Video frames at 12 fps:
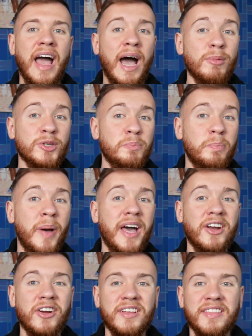how much
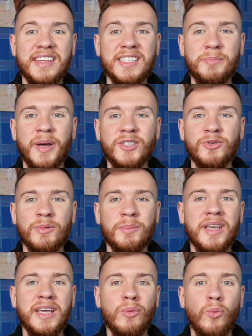better this bench would be